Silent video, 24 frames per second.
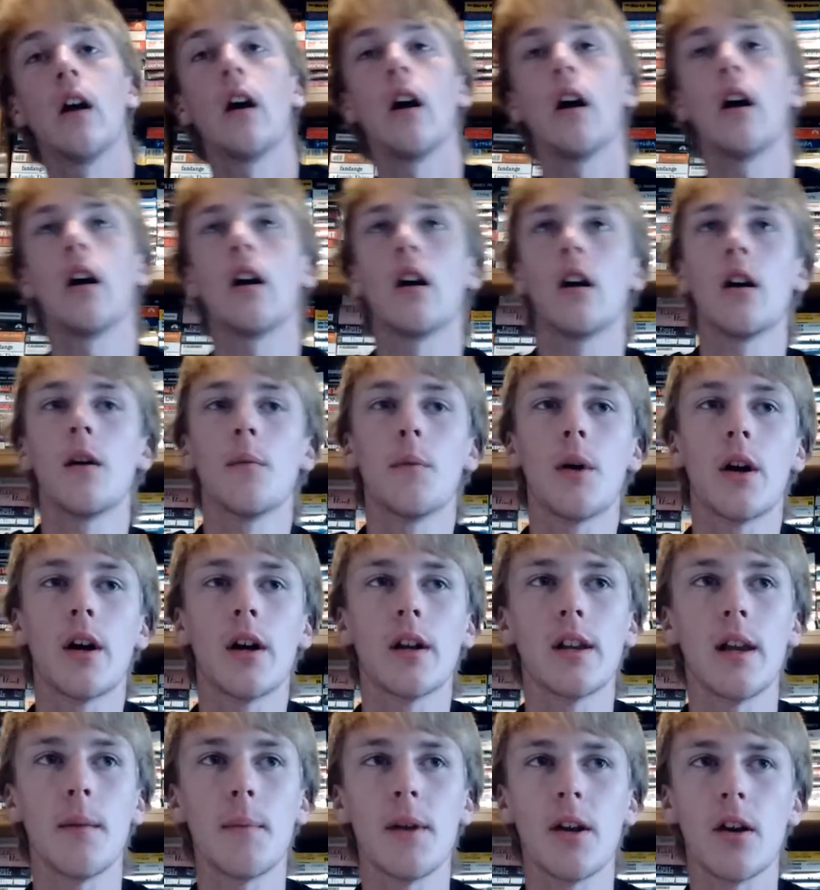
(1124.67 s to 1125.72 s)
yourself
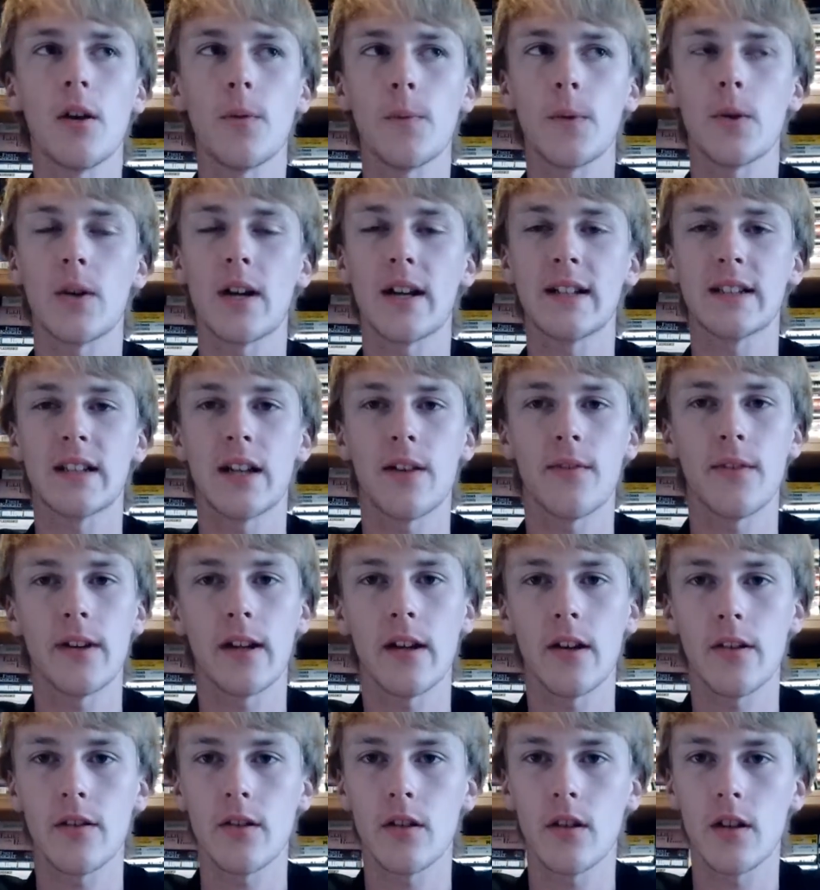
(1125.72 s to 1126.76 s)
healthy? I'm always
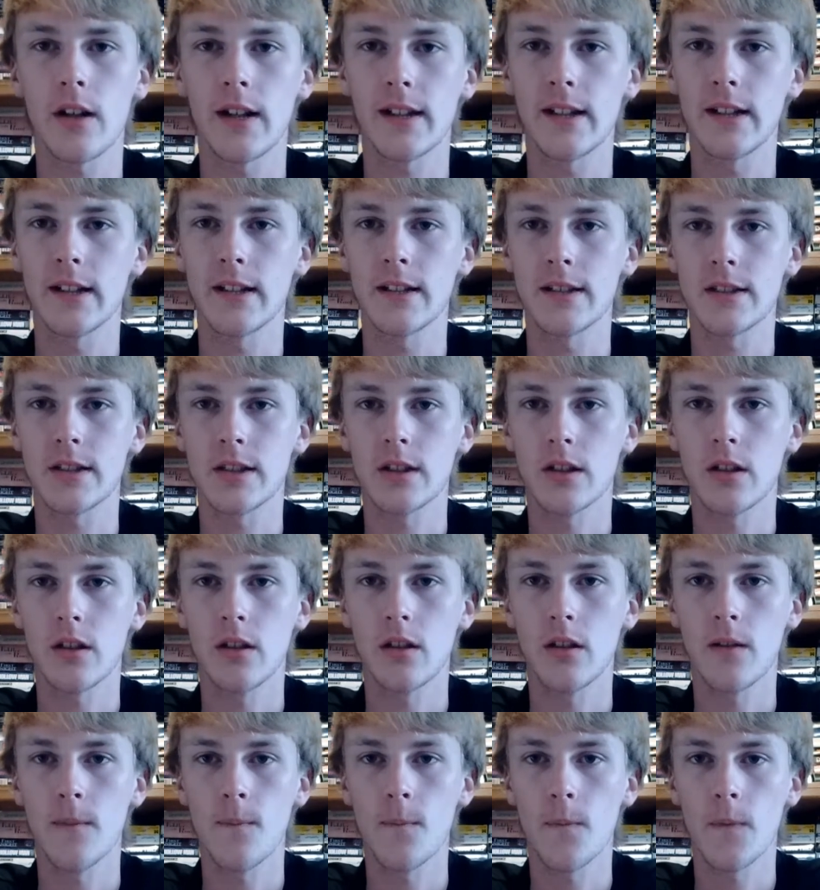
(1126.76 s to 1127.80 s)
looking for things to improve
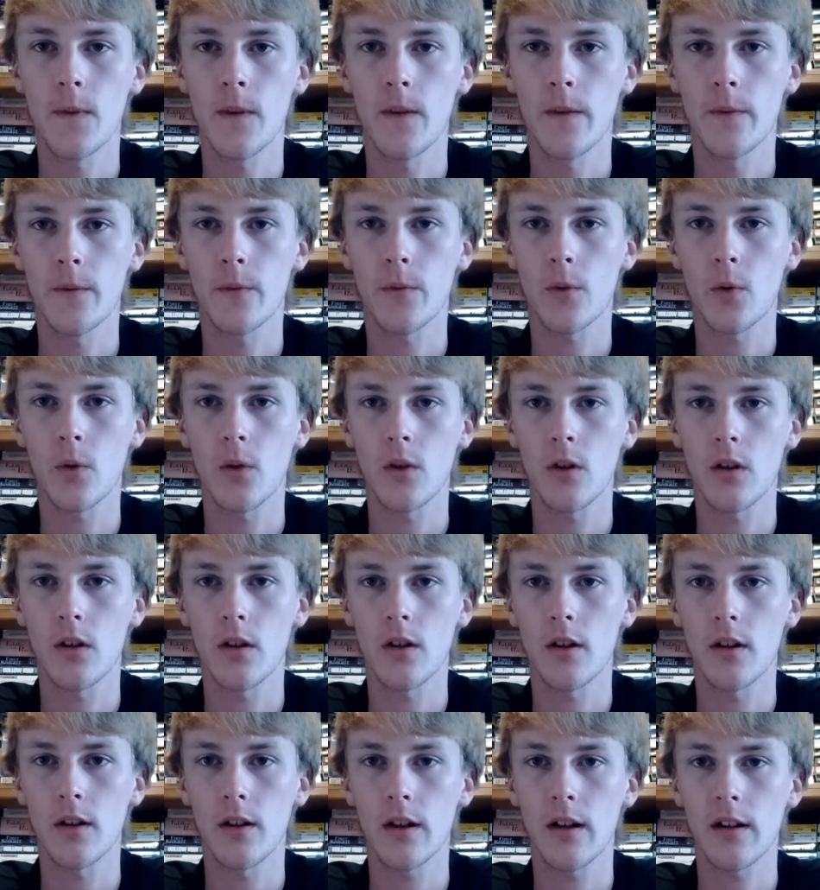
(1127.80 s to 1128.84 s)
on, and I'm always
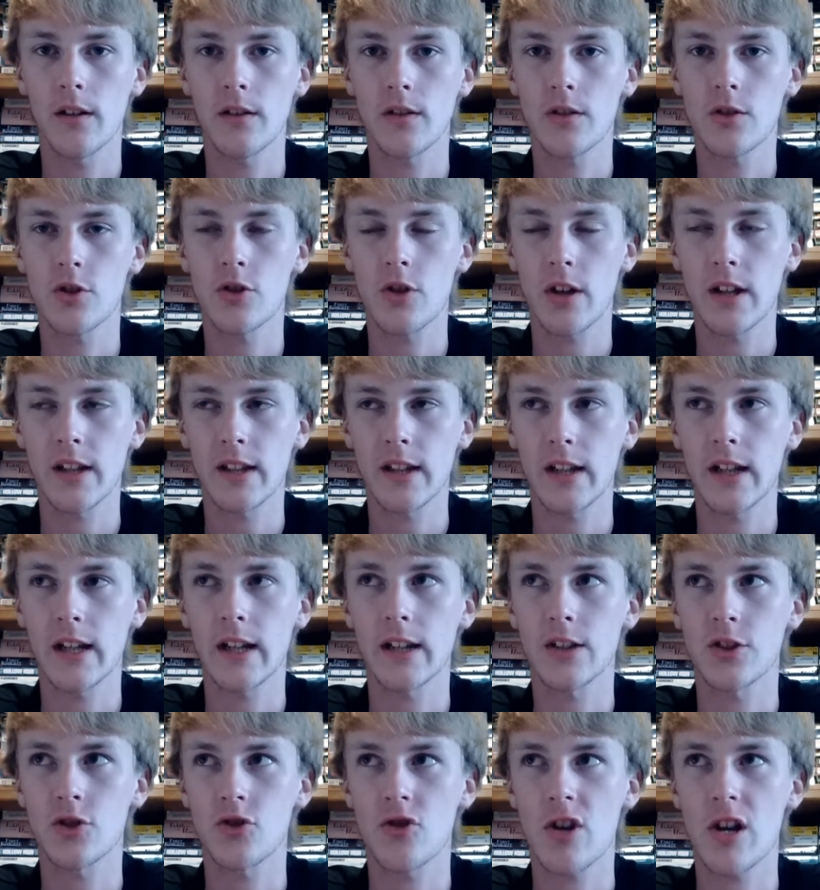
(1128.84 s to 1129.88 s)
looking to help others
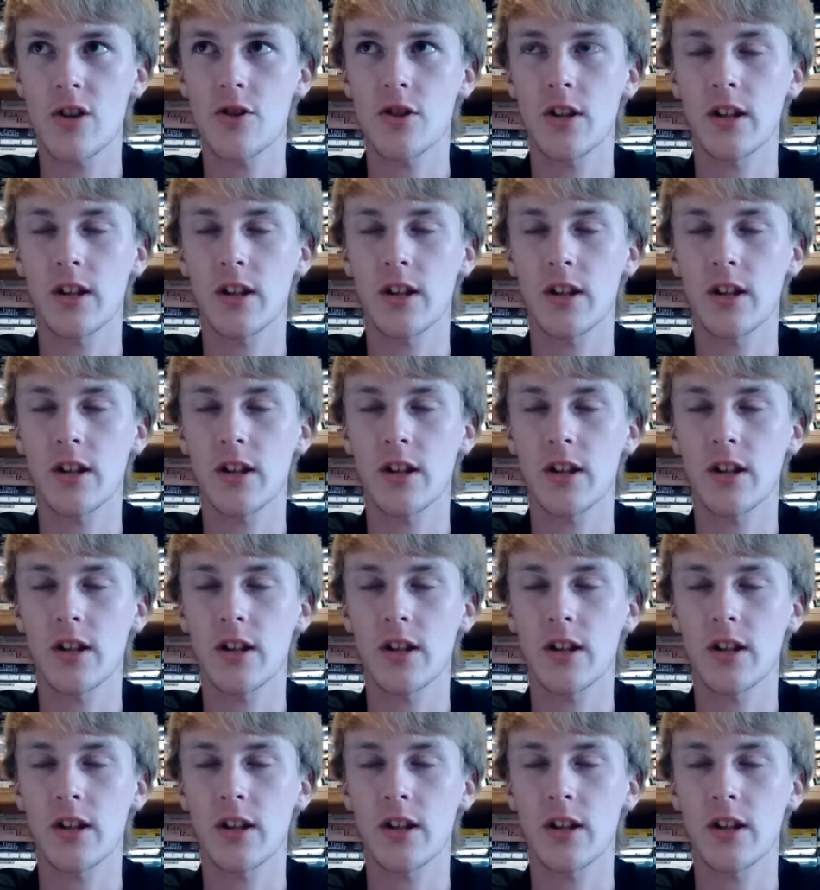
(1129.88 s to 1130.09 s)
improve.